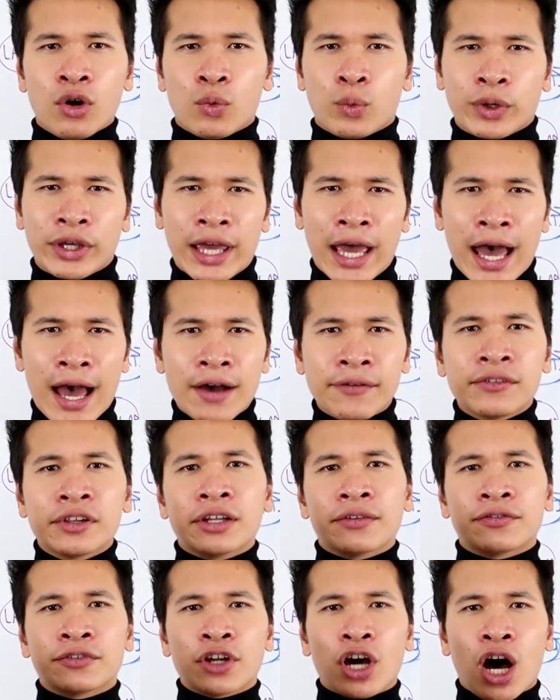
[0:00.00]
we have
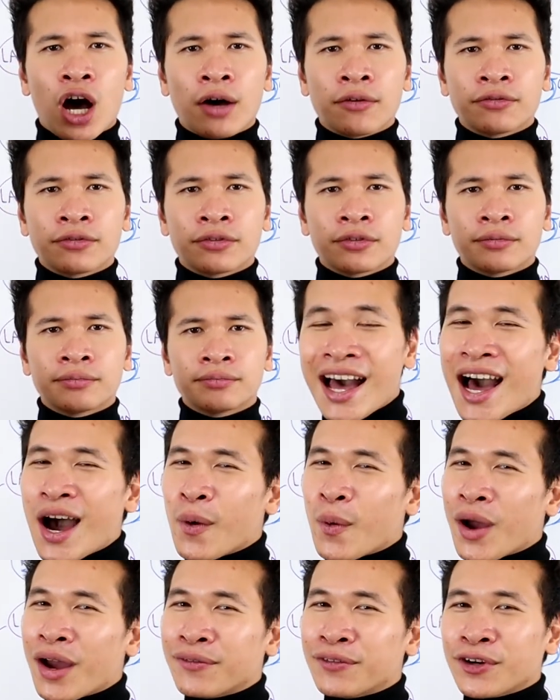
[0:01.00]
liftoff.
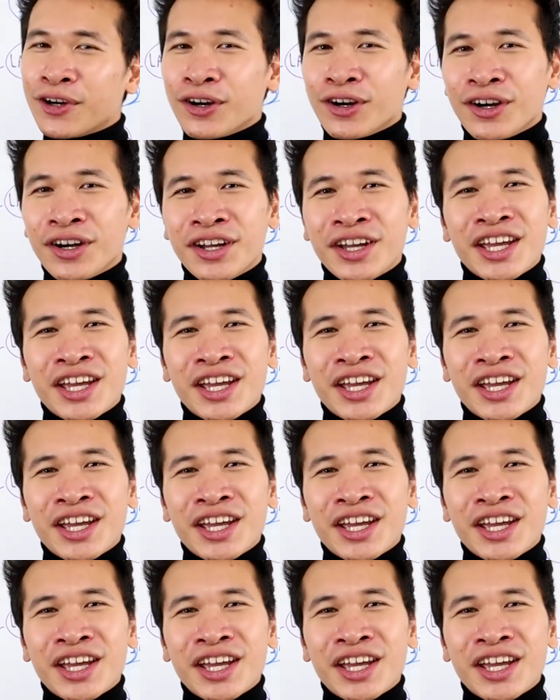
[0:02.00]
However,